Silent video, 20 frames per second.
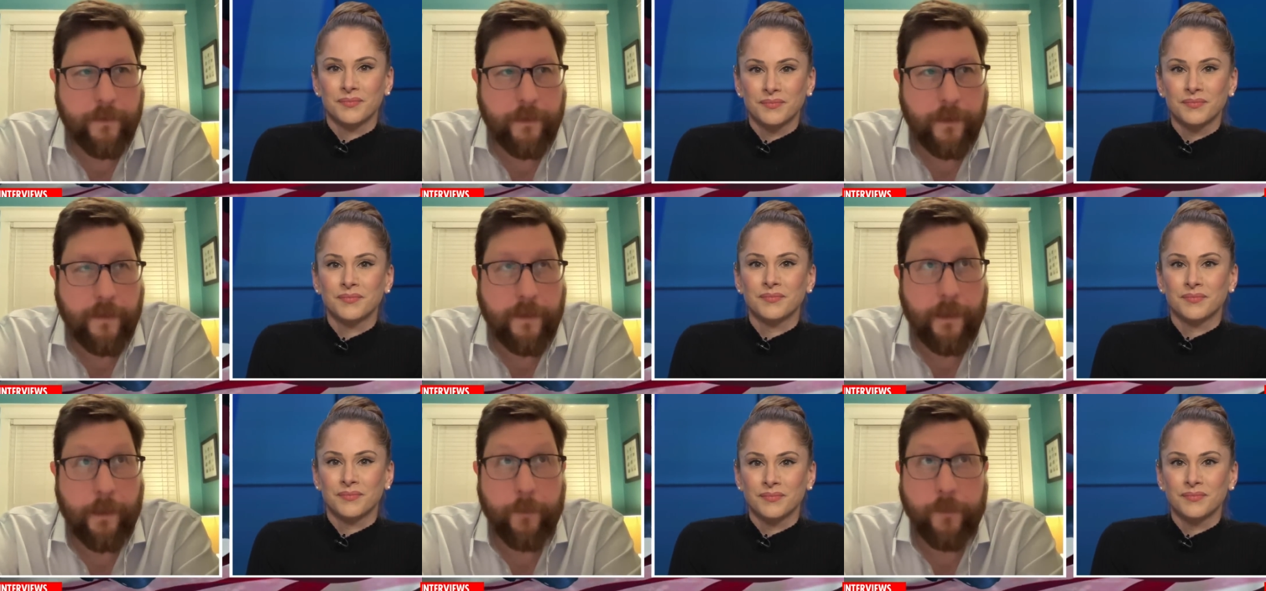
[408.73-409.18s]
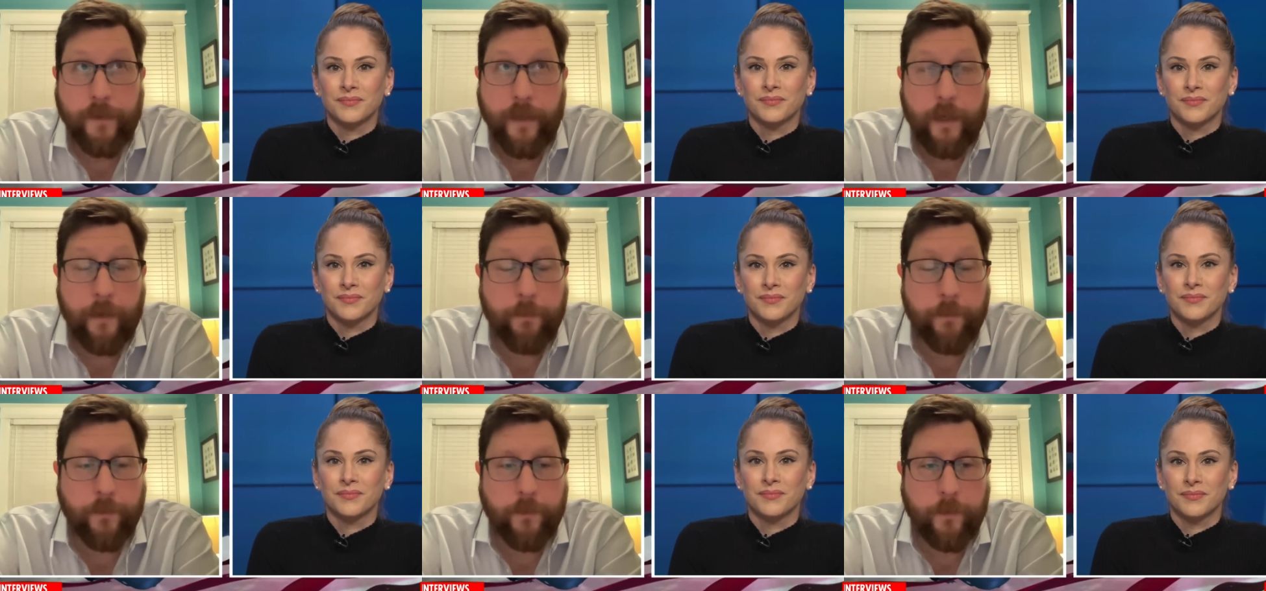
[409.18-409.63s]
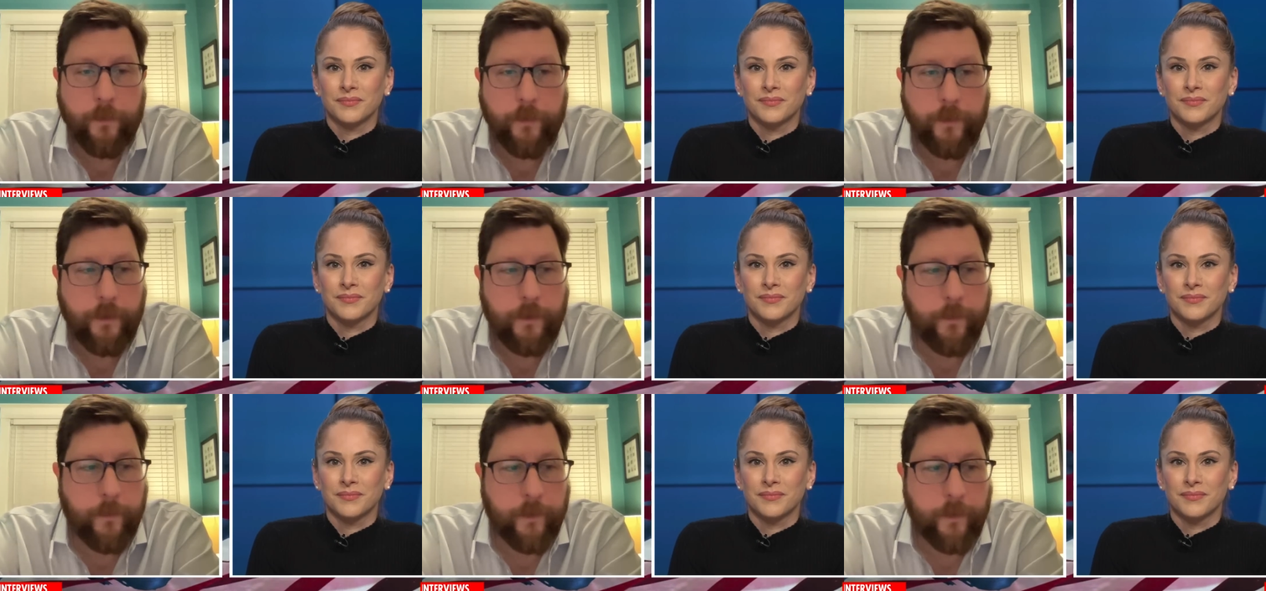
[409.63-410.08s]
Speaker 1: and I think it was April
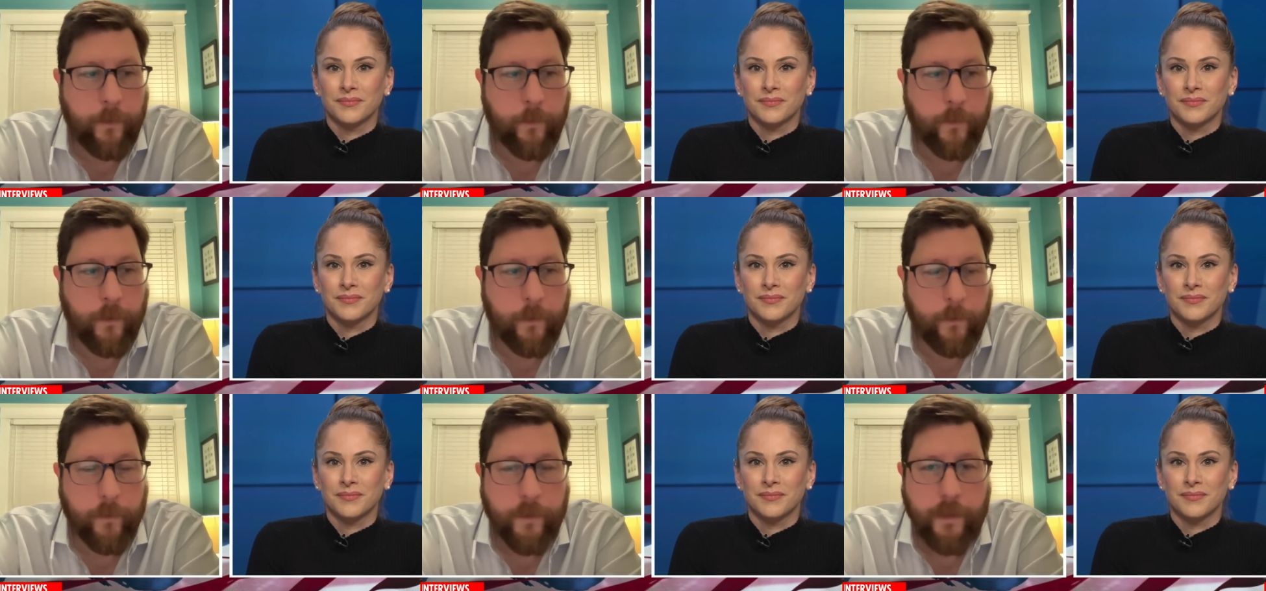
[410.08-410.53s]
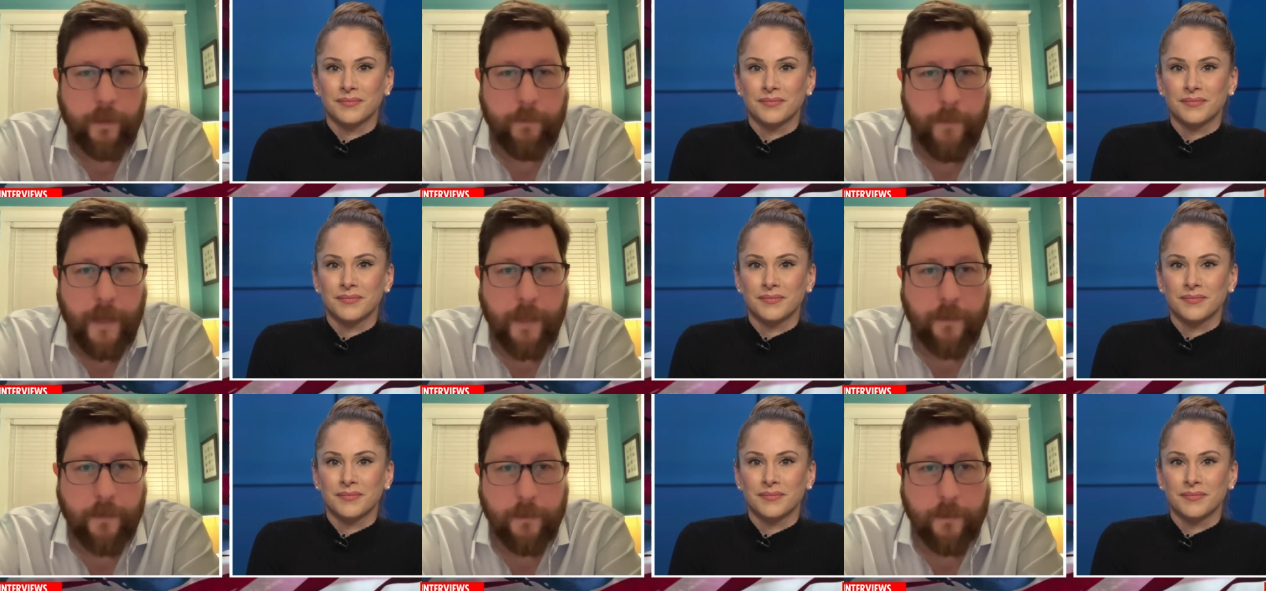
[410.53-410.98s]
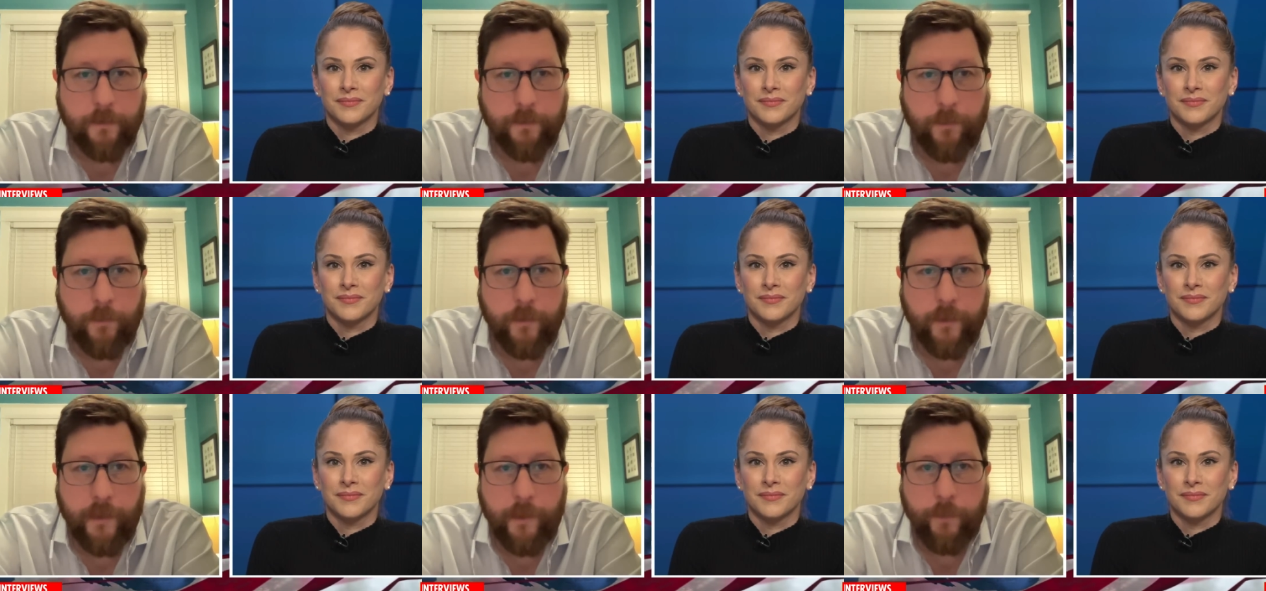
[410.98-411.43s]
twenty twenty-one, where he made this
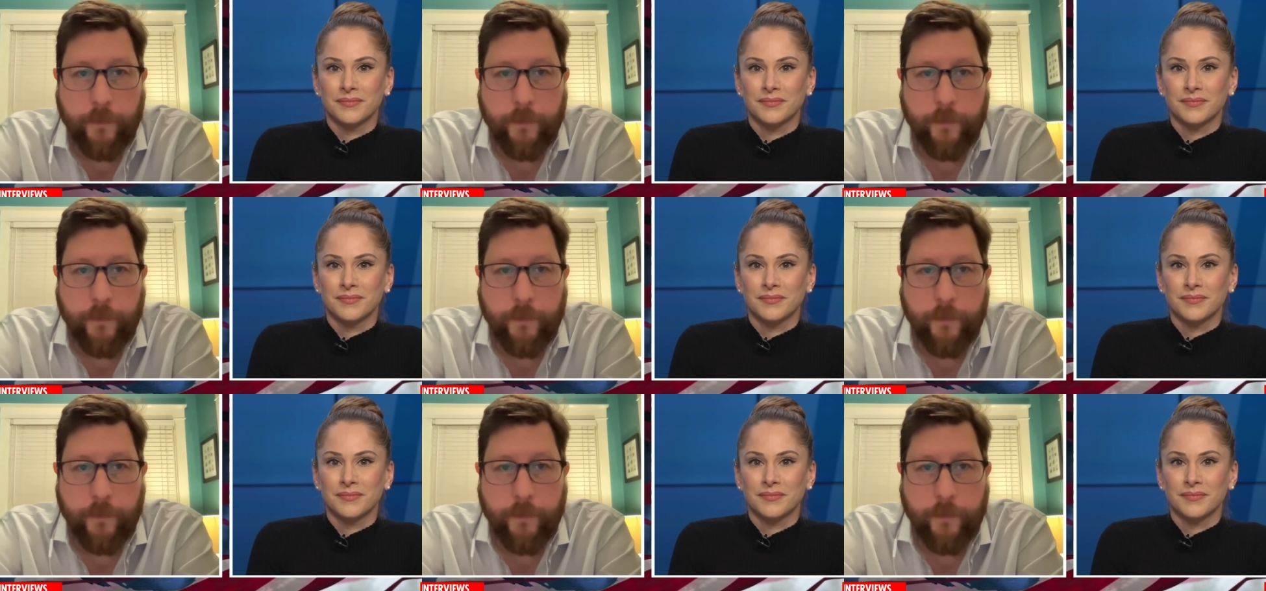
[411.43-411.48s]
point.